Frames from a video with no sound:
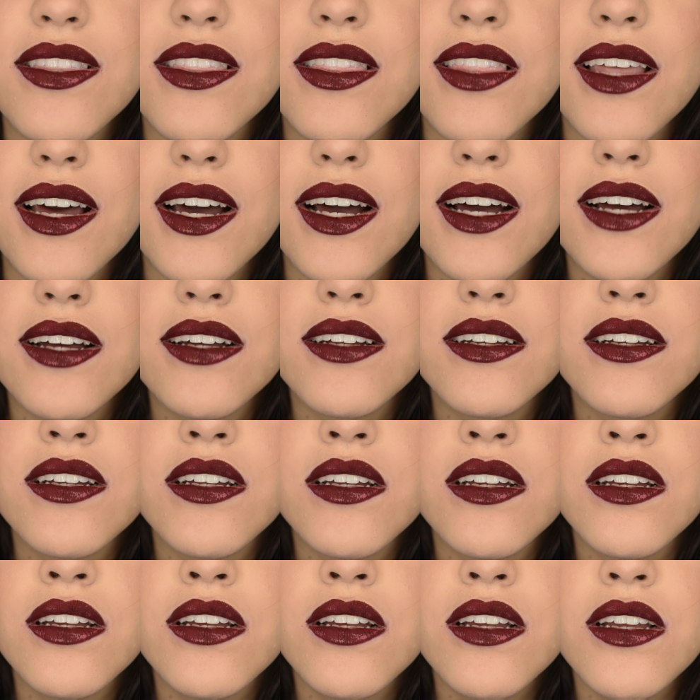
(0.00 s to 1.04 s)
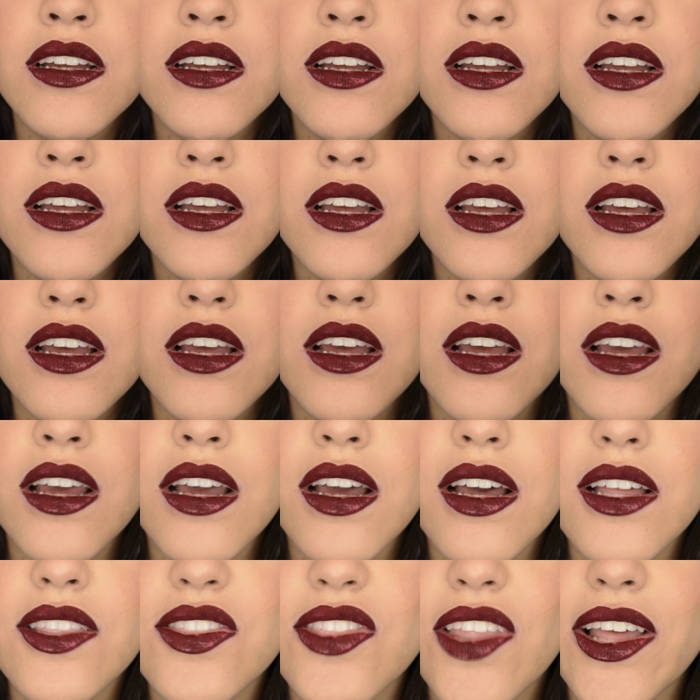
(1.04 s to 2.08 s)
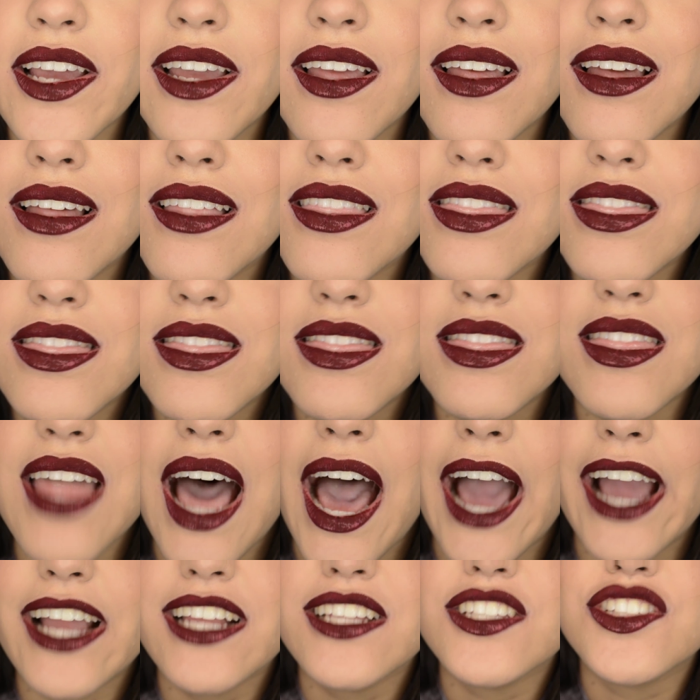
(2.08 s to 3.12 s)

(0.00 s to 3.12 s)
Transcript: that? Like, I